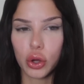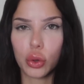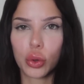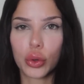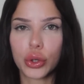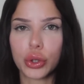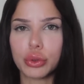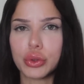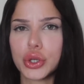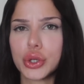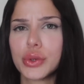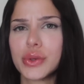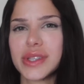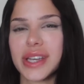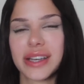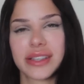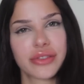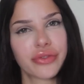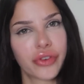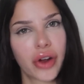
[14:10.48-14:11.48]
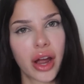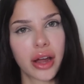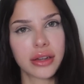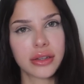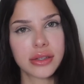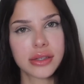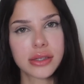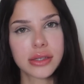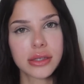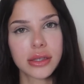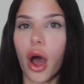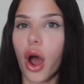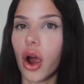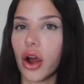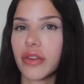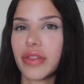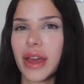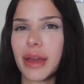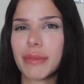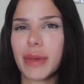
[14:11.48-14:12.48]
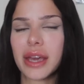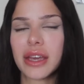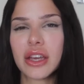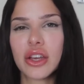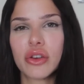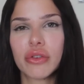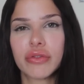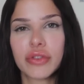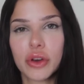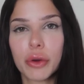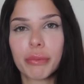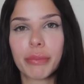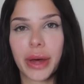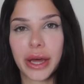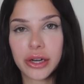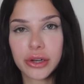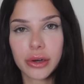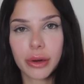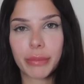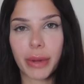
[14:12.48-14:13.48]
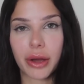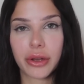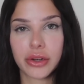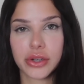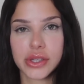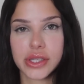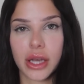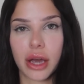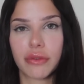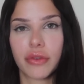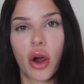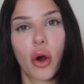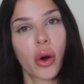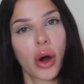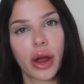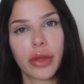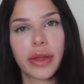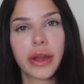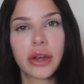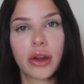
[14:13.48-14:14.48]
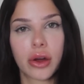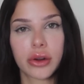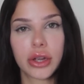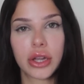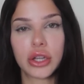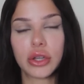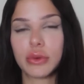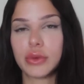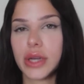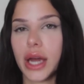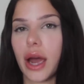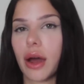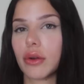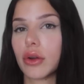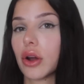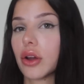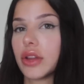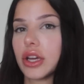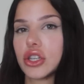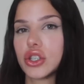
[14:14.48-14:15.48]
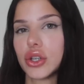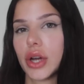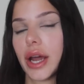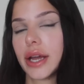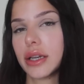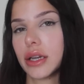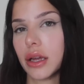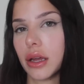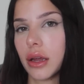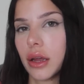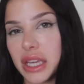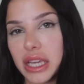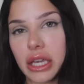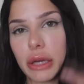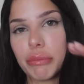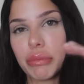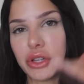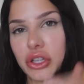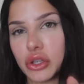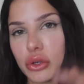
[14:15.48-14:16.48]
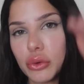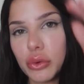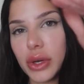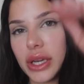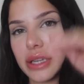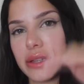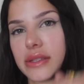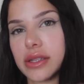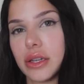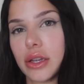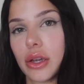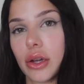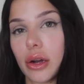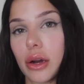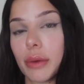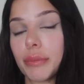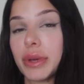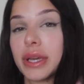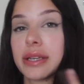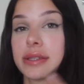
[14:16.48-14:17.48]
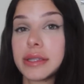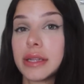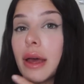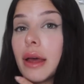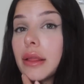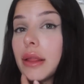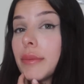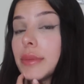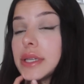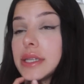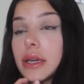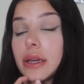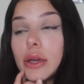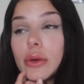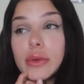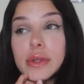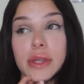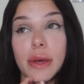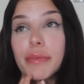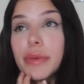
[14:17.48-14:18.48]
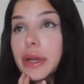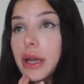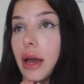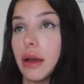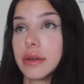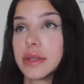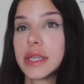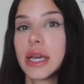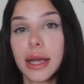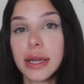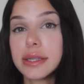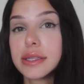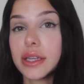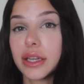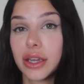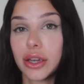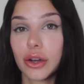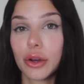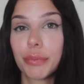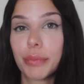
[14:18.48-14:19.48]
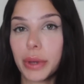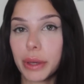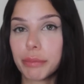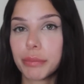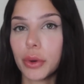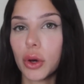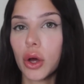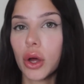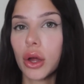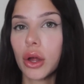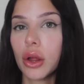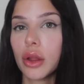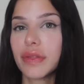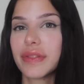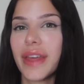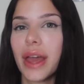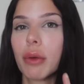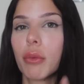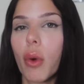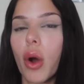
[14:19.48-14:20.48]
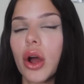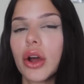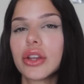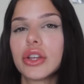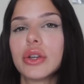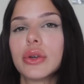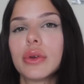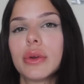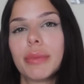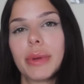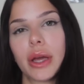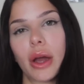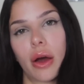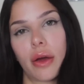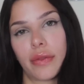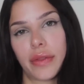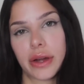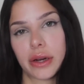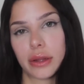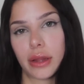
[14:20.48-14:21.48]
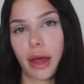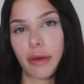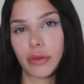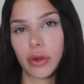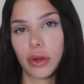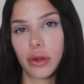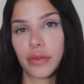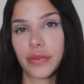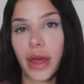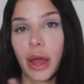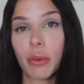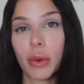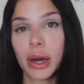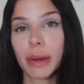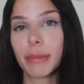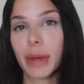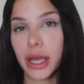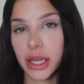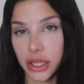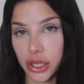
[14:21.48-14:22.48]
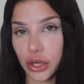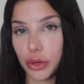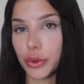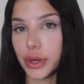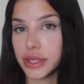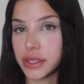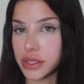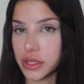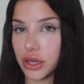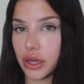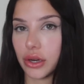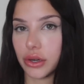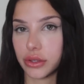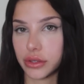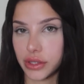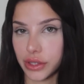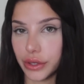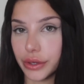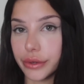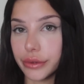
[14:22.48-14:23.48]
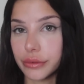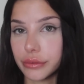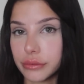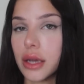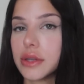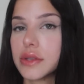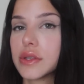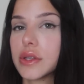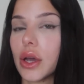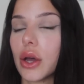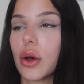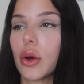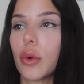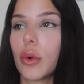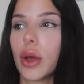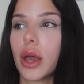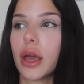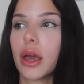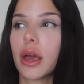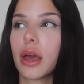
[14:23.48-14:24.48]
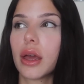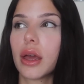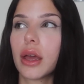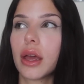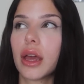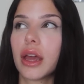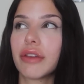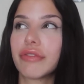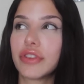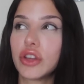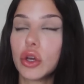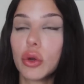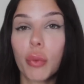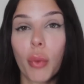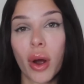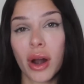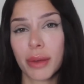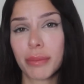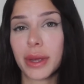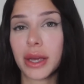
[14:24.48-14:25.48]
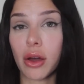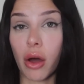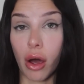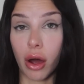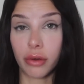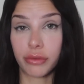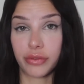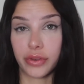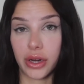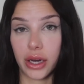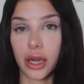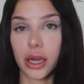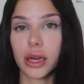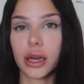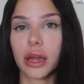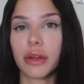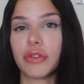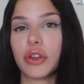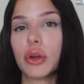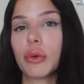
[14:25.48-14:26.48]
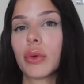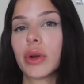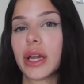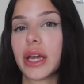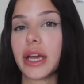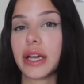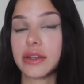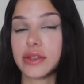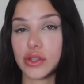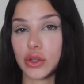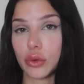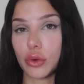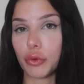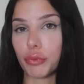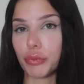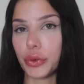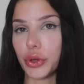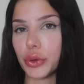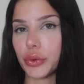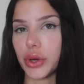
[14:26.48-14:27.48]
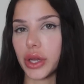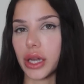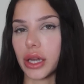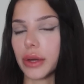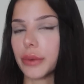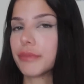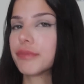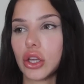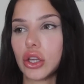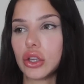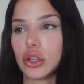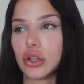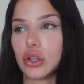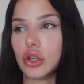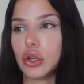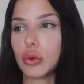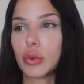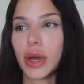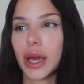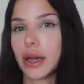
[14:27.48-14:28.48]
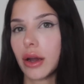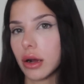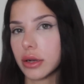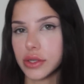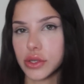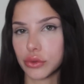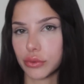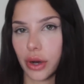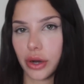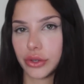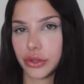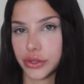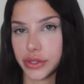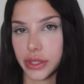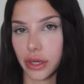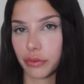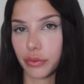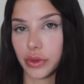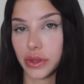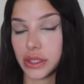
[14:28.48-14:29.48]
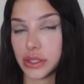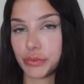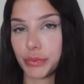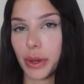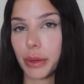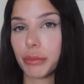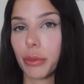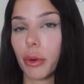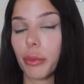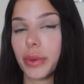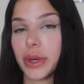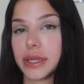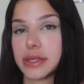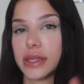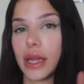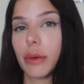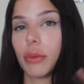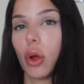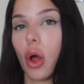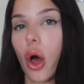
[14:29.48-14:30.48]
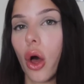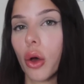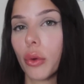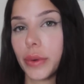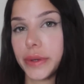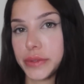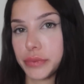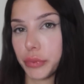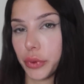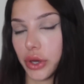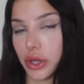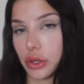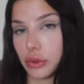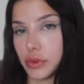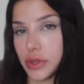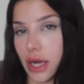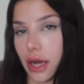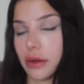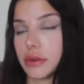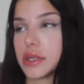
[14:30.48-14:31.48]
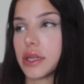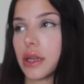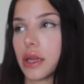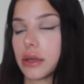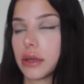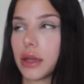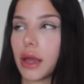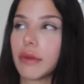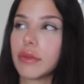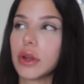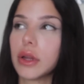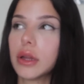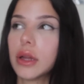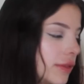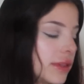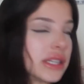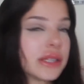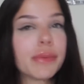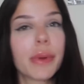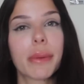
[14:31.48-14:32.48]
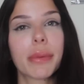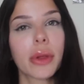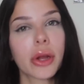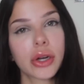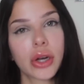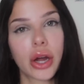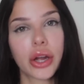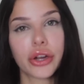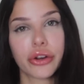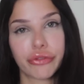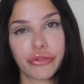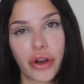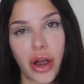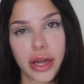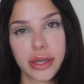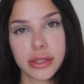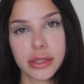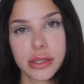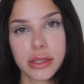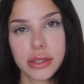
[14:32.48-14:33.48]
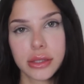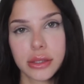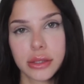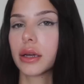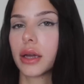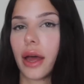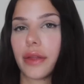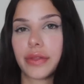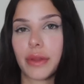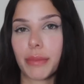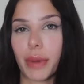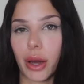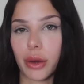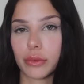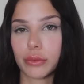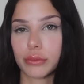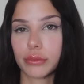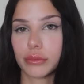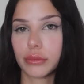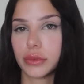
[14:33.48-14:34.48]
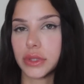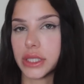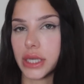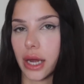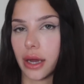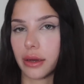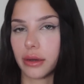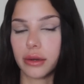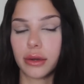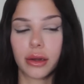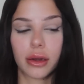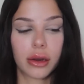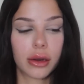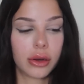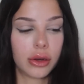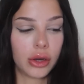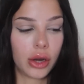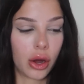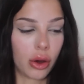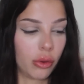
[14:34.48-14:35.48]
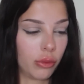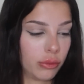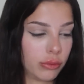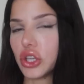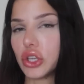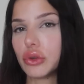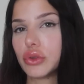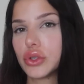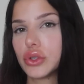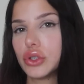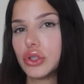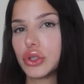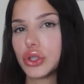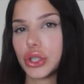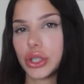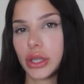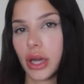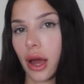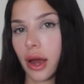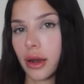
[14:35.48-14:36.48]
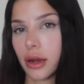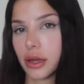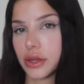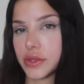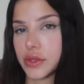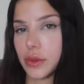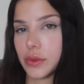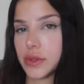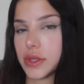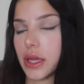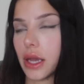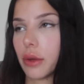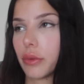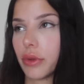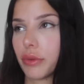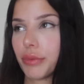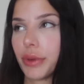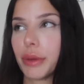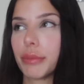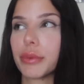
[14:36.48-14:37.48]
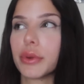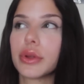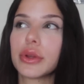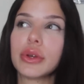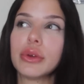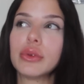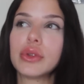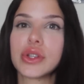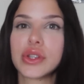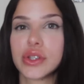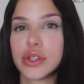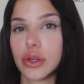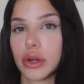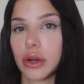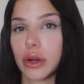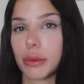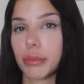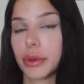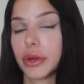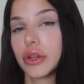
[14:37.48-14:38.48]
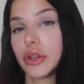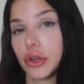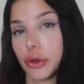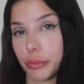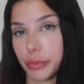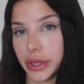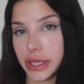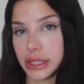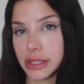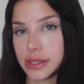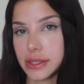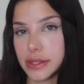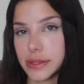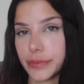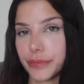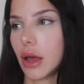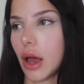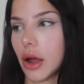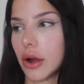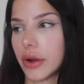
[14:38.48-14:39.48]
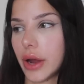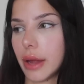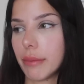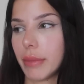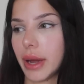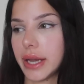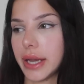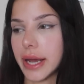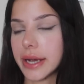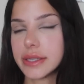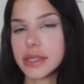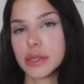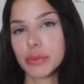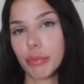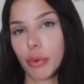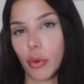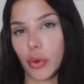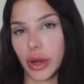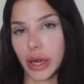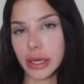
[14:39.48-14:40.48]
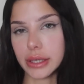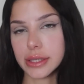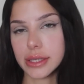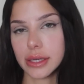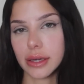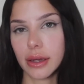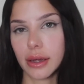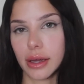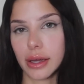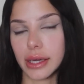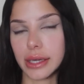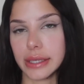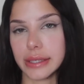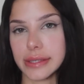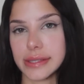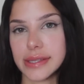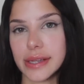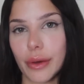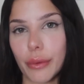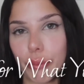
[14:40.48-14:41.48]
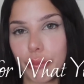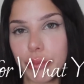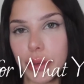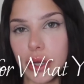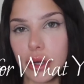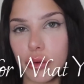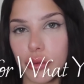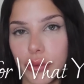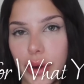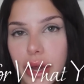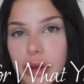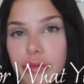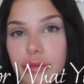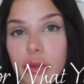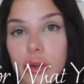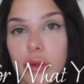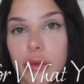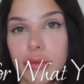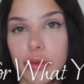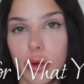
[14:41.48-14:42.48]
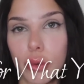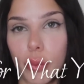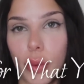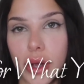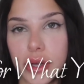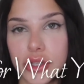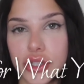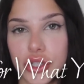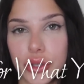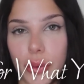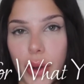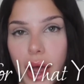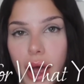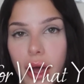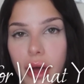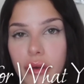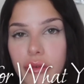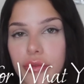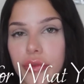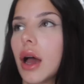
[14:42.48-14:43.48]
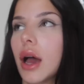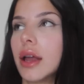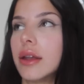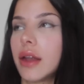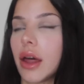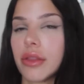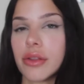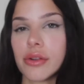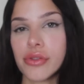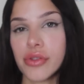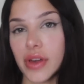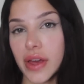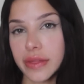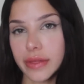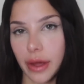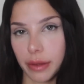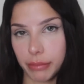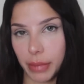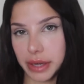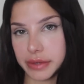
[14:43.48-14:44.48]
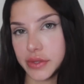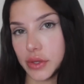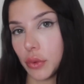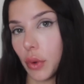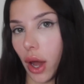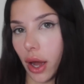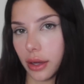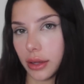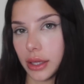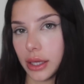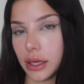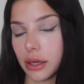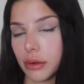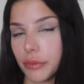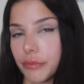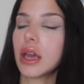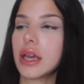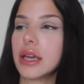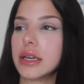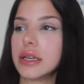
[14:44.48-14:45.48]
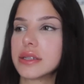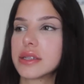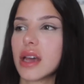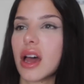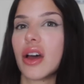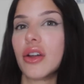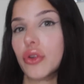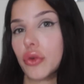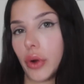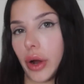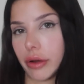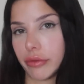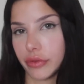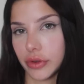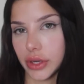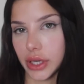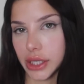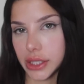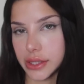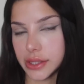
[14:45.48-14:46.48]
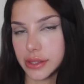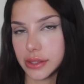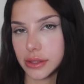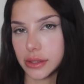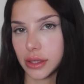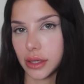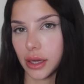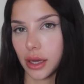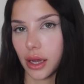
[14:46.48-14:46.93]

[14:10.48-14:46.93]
who you choose as friends. Are they making you feel better about yourself, or are they knocking you down? Are they trying to keep you insecure? Because let me tell you something else. Insecure people, they want you to be on their level. They want to make you insecure too. So if you want to be confident, if you want to exude beauty, you cannot surround yourself with these people because they will always bring you down to their level. These people are not your friends. Cut them out. Done. No, you should not associate with people who disturb your peace. All right, my next point is be grateful for what you have. Another thing that makes you ugly is ungratefulness.